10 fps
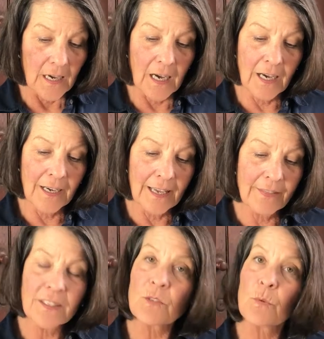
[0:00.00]
and
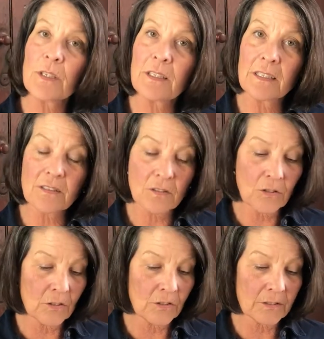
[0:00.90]
this one is
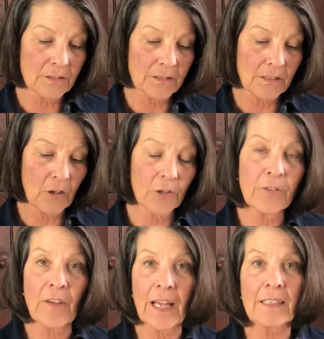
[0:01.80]
called Hard
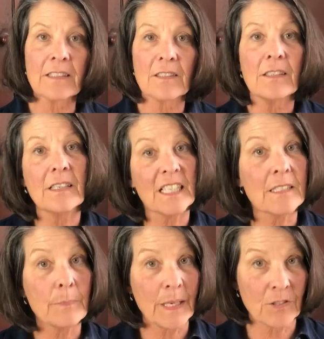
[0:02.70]
Facts
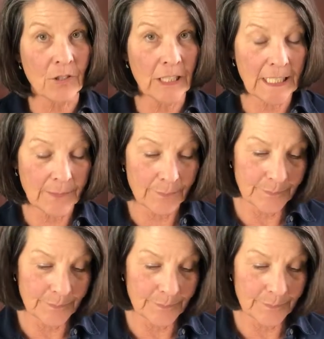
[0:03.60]
Especially.